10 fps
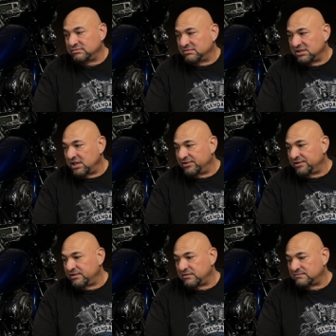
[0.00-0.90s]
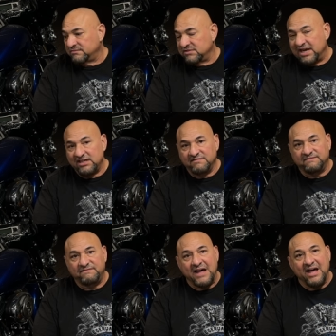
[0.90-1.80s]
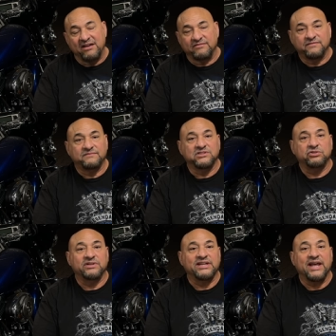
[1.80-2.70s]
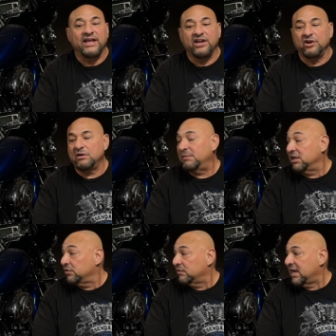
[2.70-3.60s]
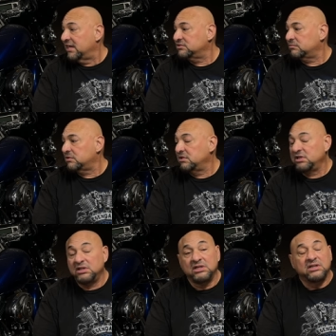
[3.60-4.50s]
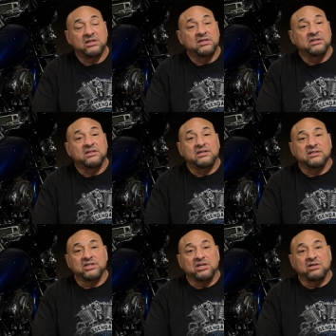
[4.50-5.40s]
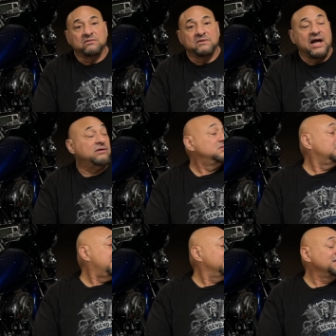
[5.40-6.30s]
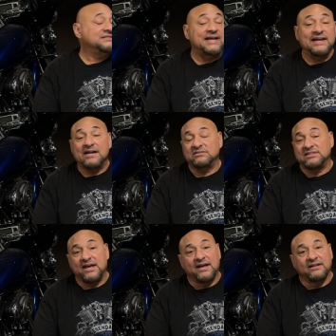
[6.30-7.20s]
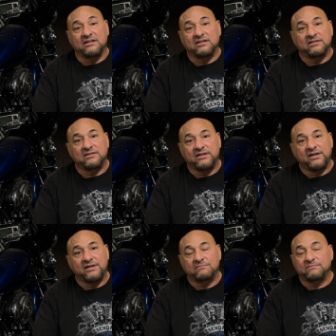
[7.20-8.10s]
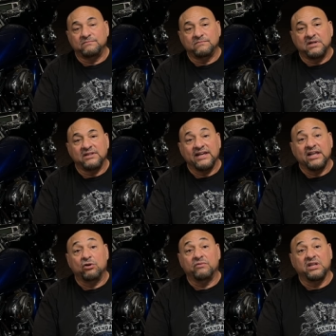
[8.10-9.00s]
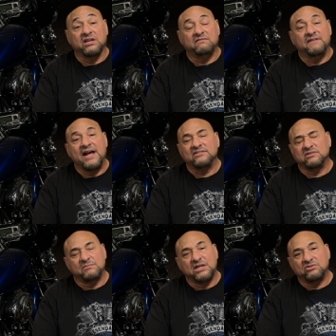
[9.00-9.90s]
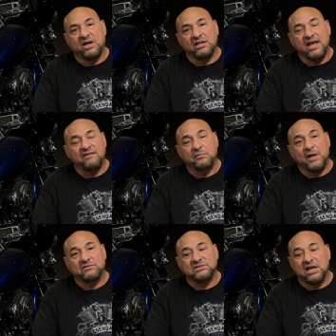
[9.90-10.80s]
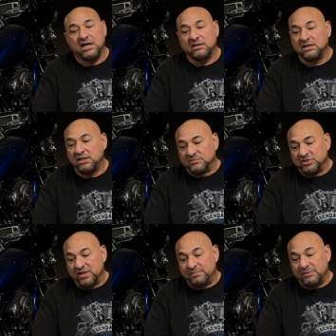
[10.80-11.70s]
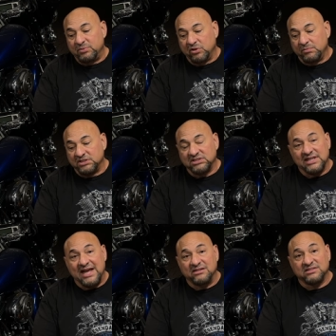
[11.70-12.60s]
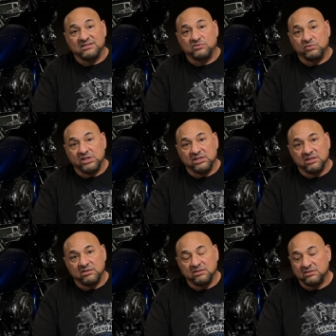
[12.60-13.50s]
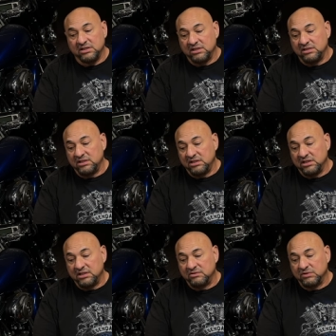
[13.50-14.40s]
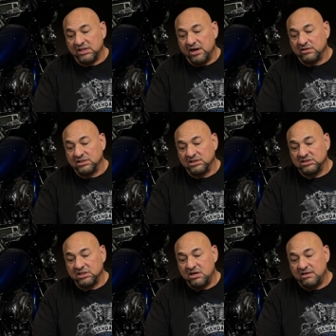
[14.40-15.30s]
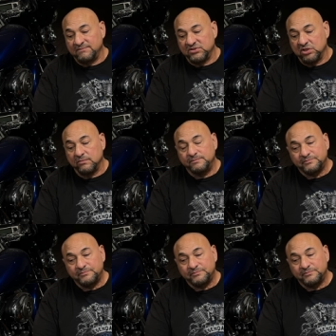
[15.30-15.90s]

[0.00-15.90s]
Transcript: another 95-degree day here, and my little guys were, you know, outside, inside, outside. They get overheated fast, so I'm not trying to have them outside. So they've been pretty much in the house this week in the with the air conditioning on. So